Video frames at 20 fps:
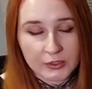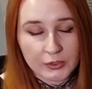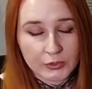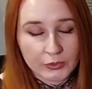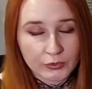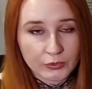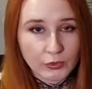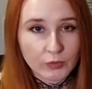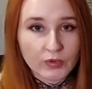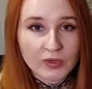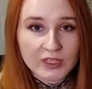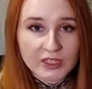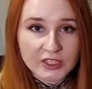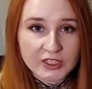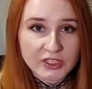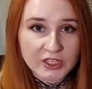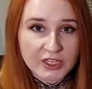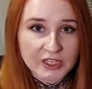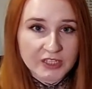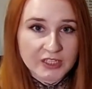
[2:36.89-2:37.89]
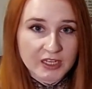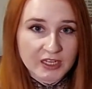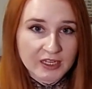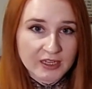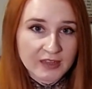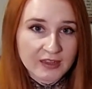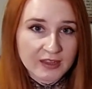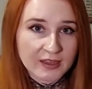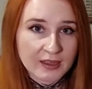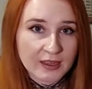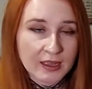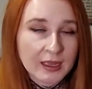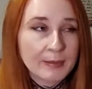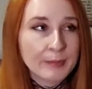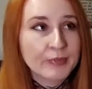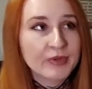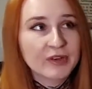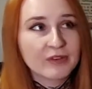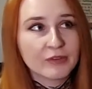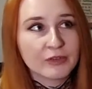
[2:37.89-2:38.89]
You don't need to change
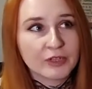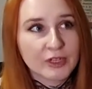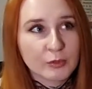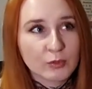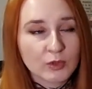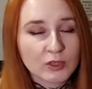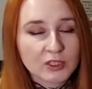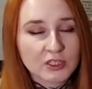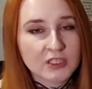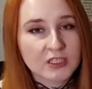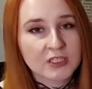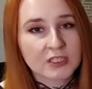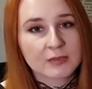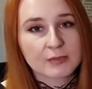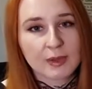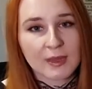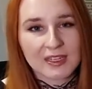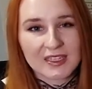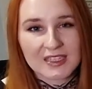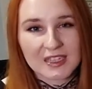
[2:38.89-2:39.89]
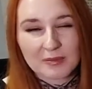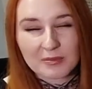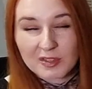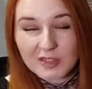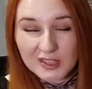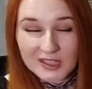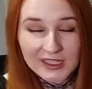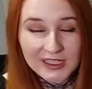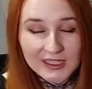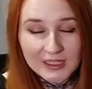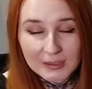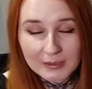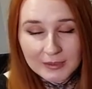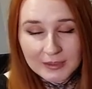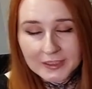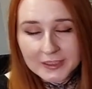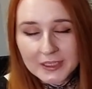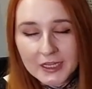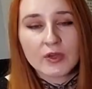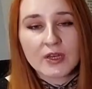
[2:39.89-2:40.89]
anything. But if you did want to spice it up just a little
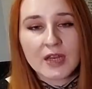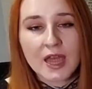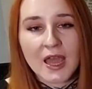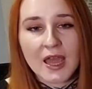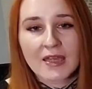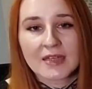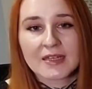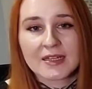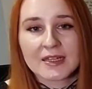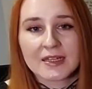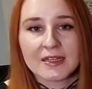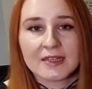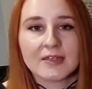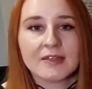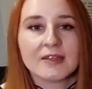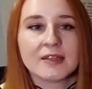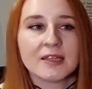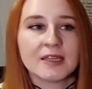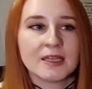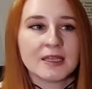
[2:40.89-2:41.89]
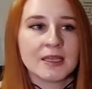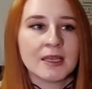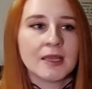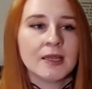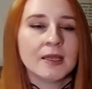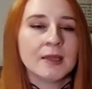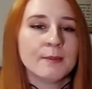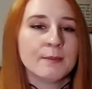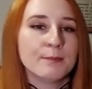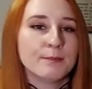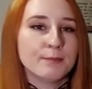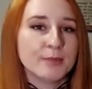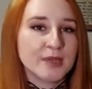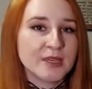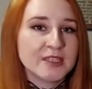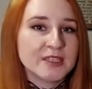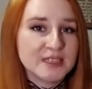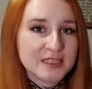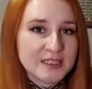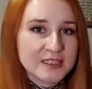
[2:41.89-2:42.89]
bit, you could add in the
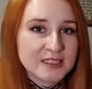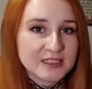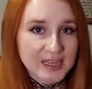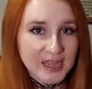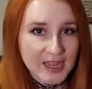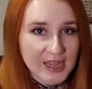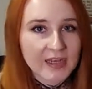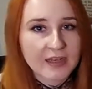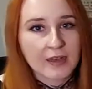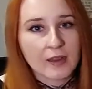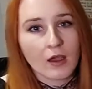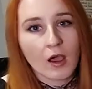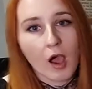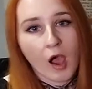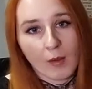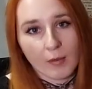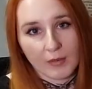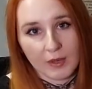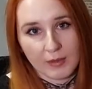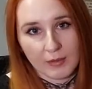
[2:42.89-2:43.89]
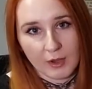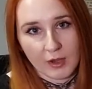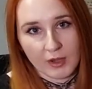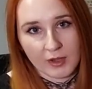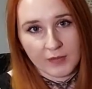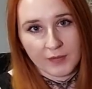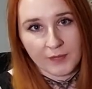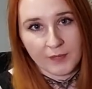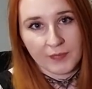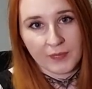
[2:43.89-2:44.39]
BT10 Omnimon.